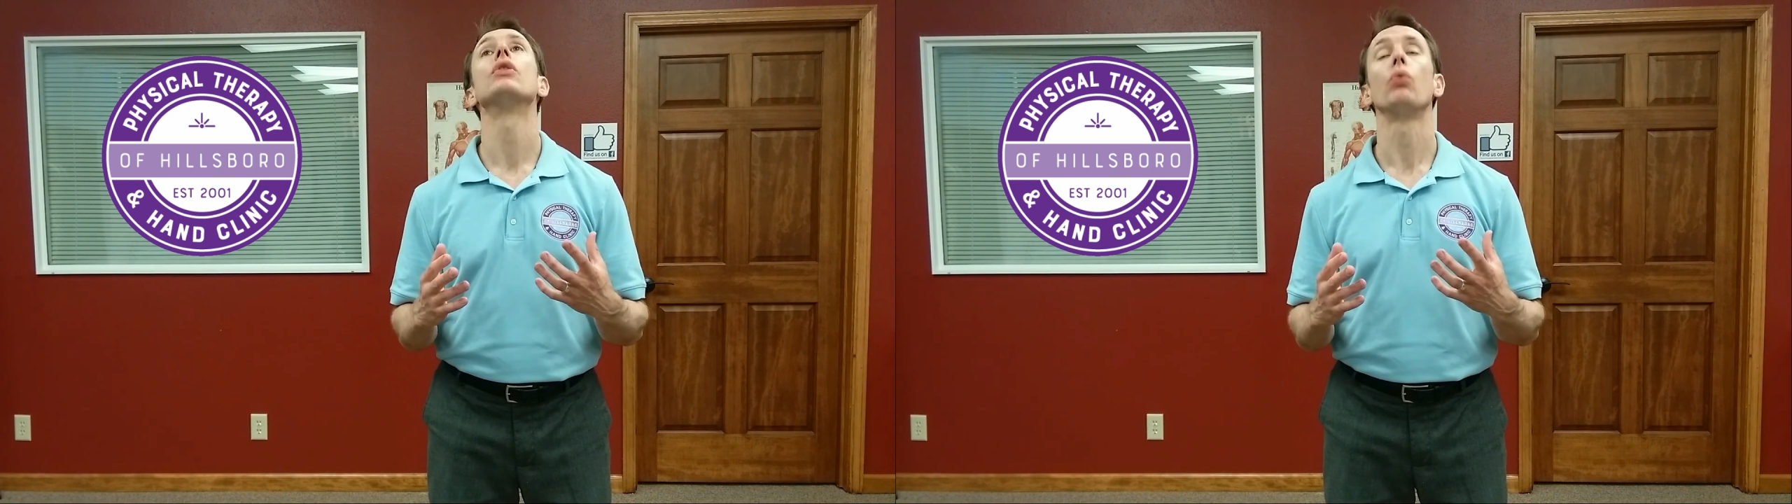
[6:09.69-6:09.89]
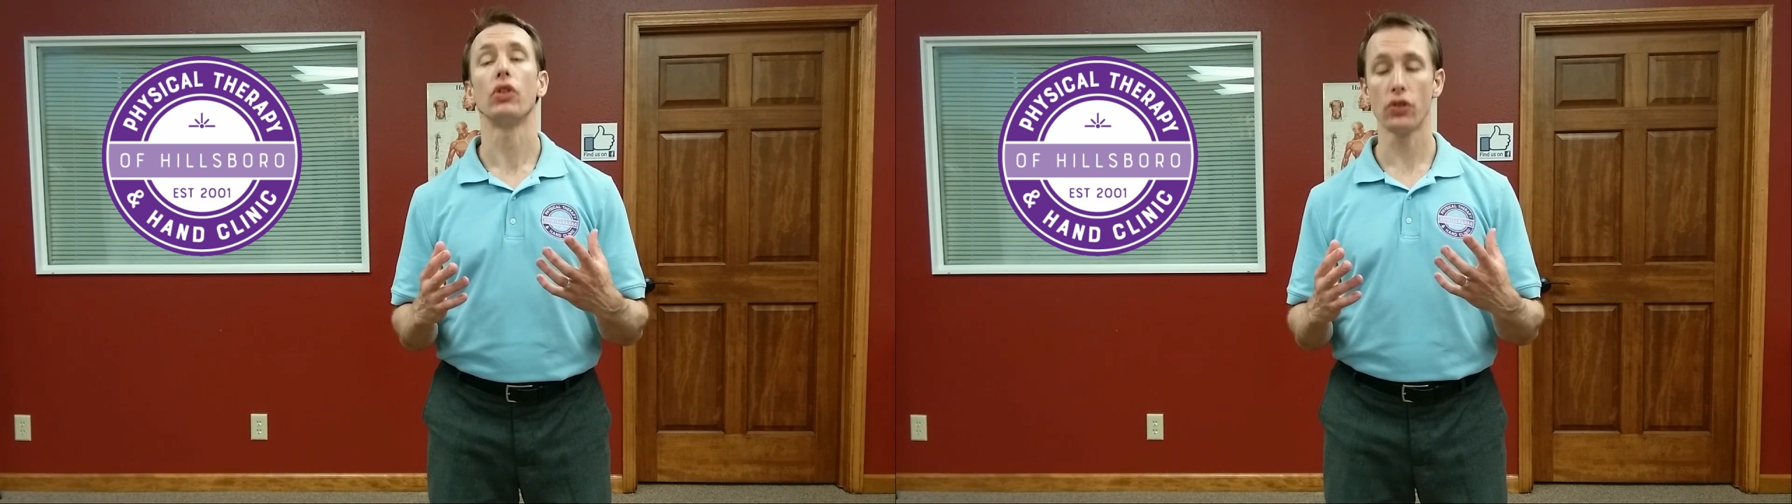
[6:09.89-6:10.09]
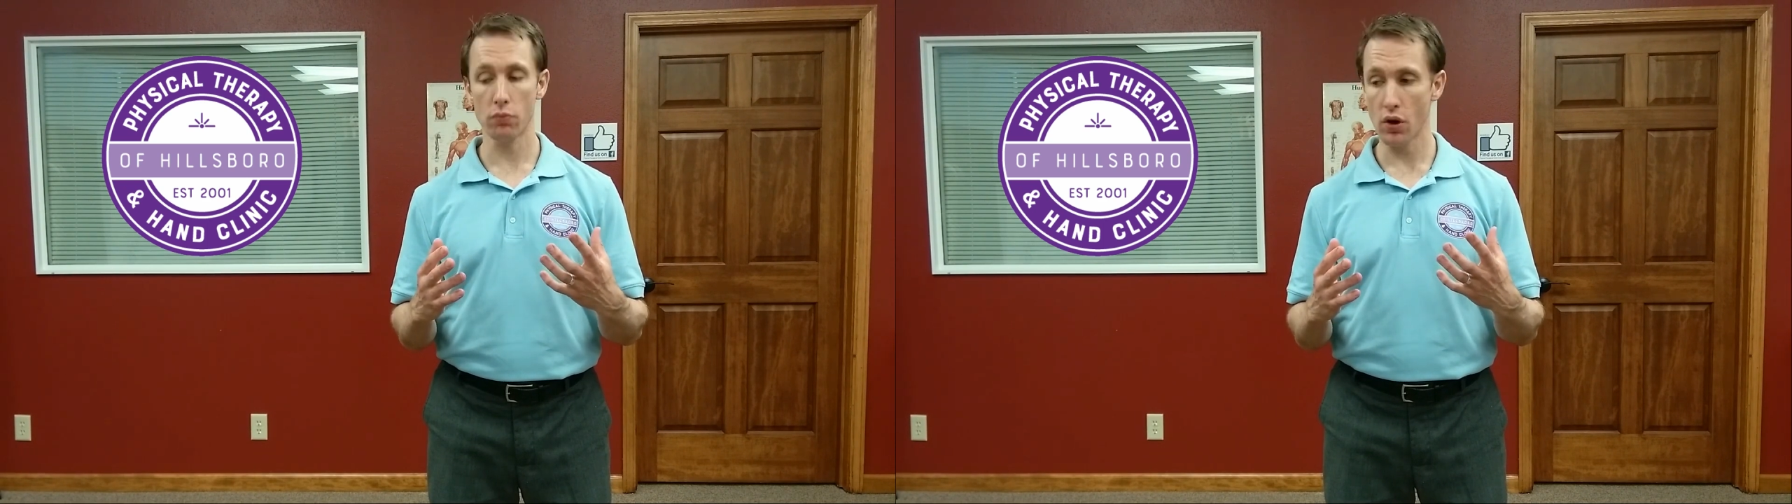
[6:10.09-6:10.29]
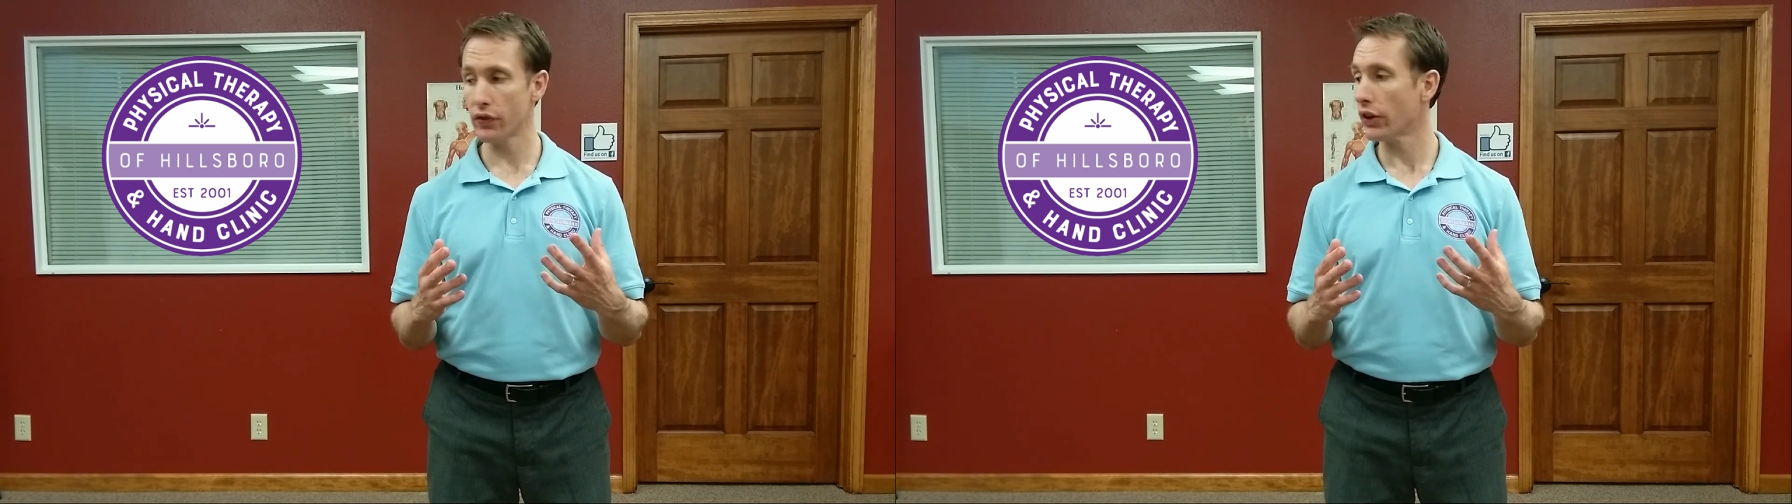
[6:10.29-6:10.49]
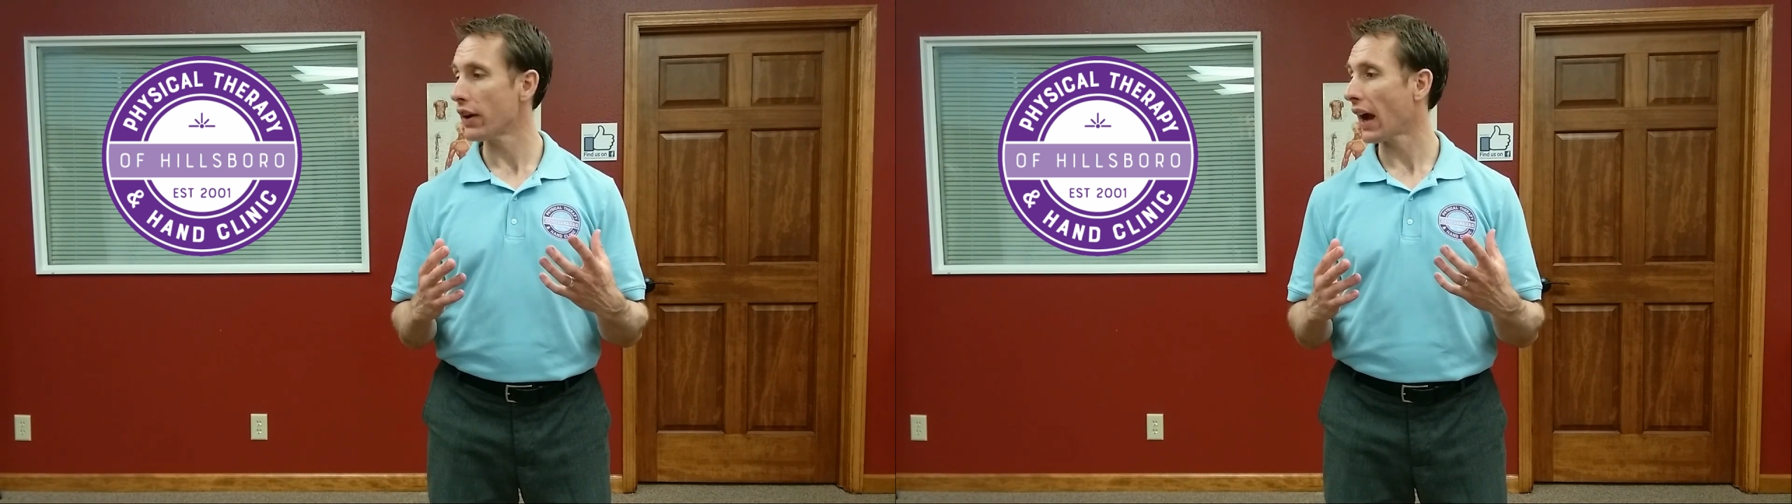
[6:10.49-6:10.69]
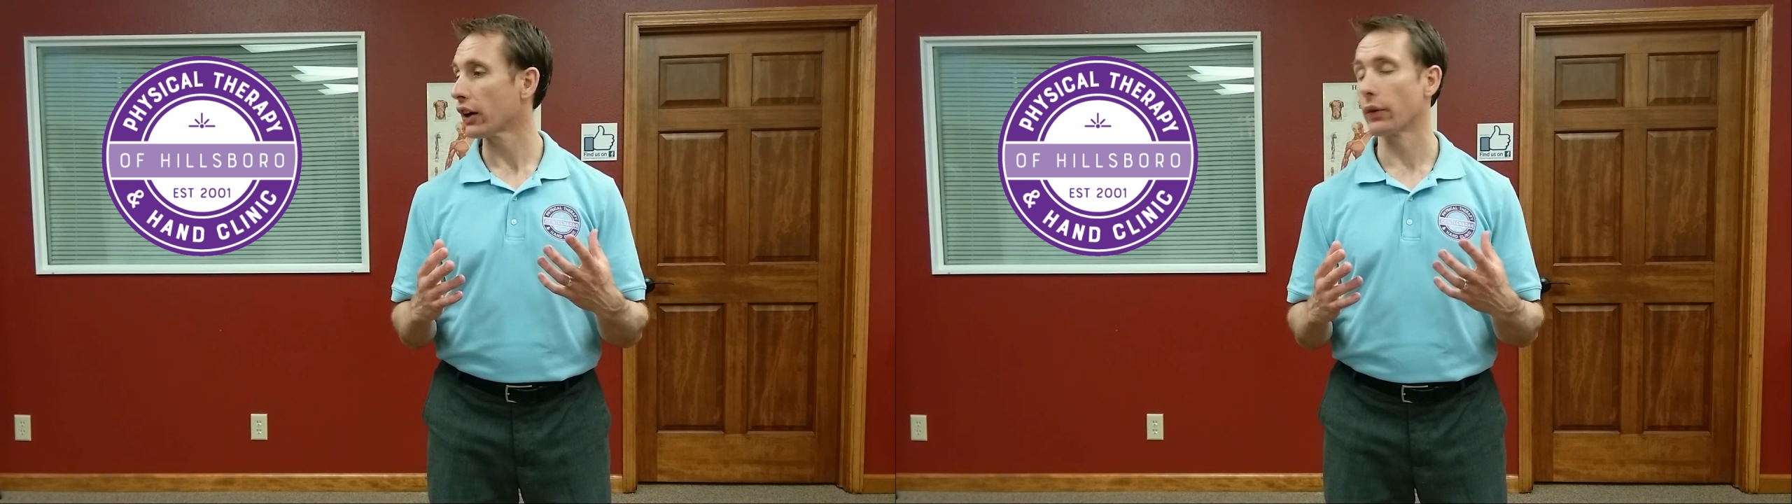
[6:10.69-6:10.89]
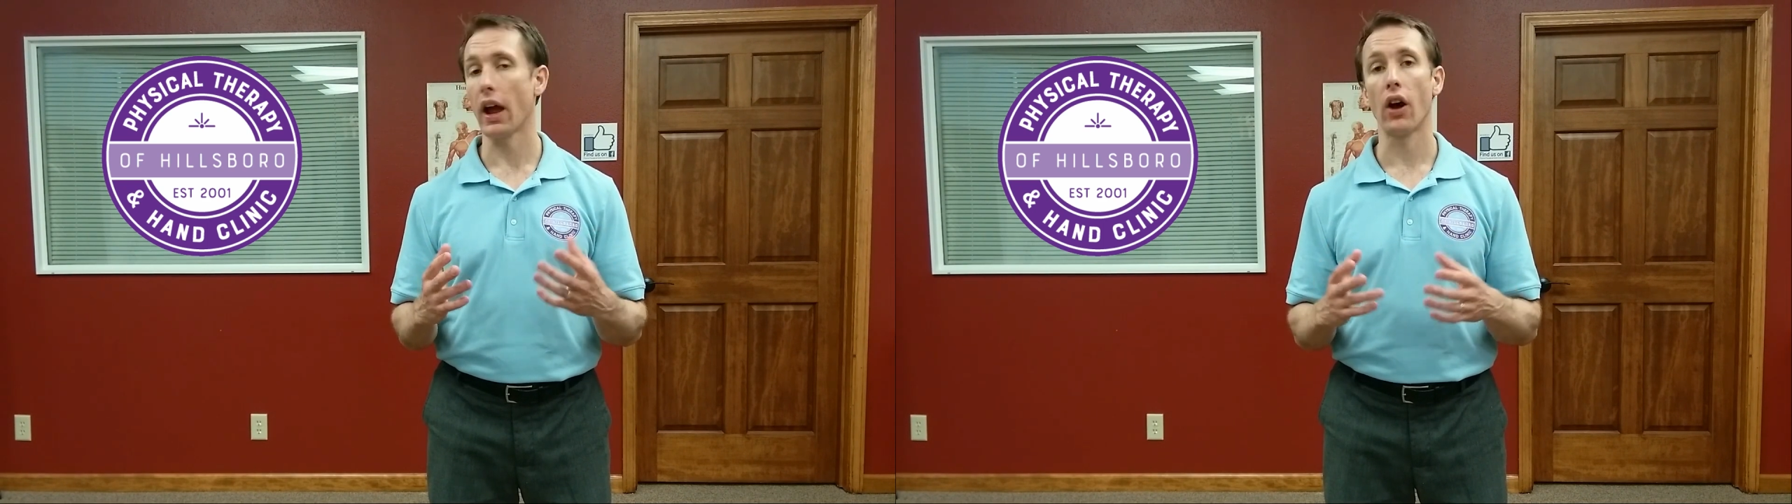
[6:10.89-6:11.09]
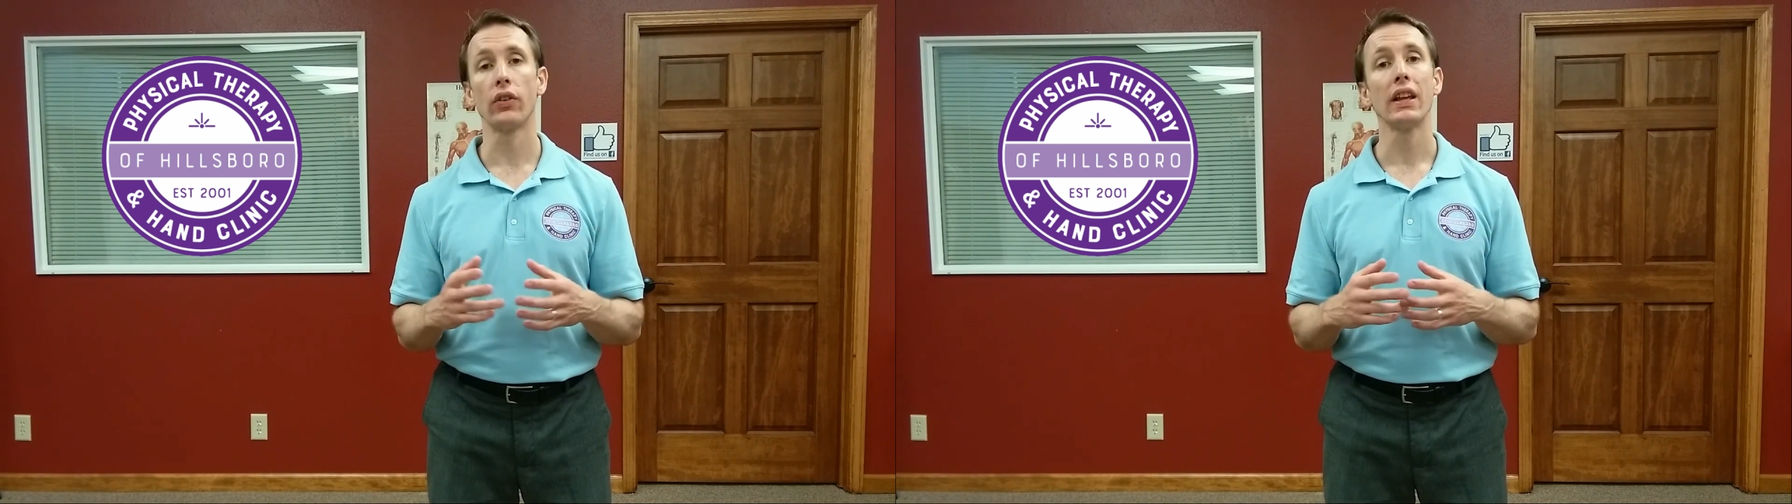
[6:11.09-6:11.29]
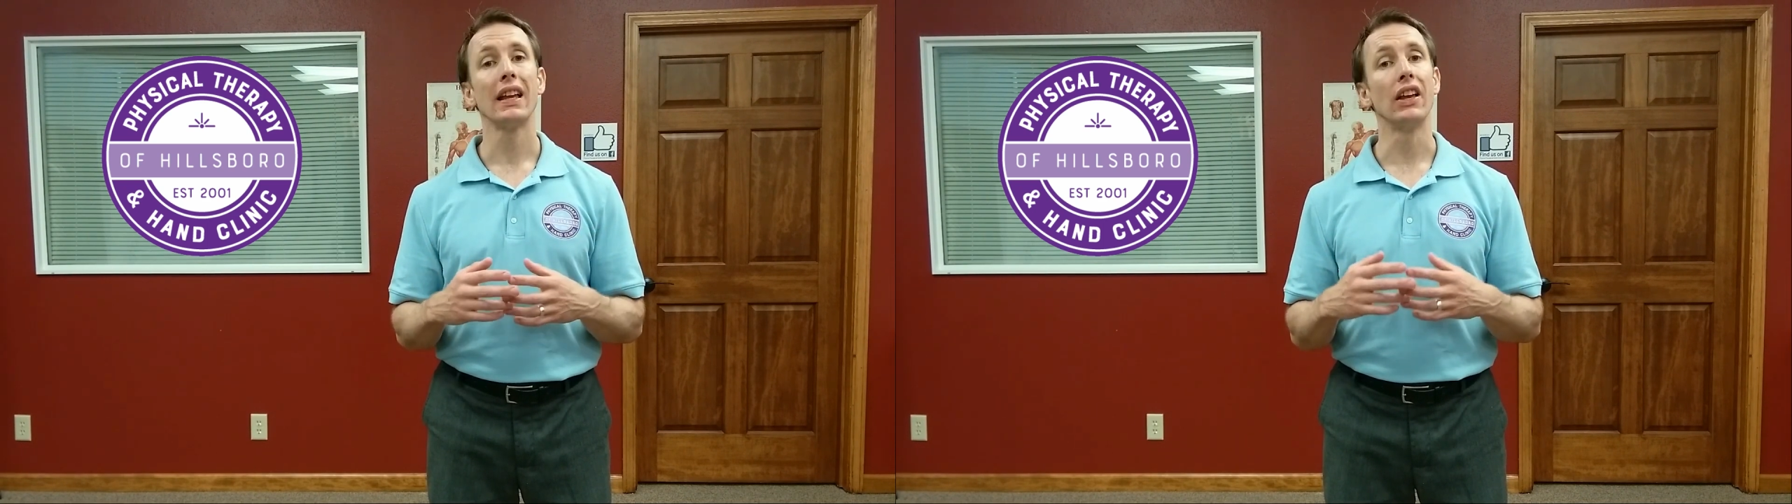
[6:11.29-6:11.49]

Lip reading: When you move your neck around,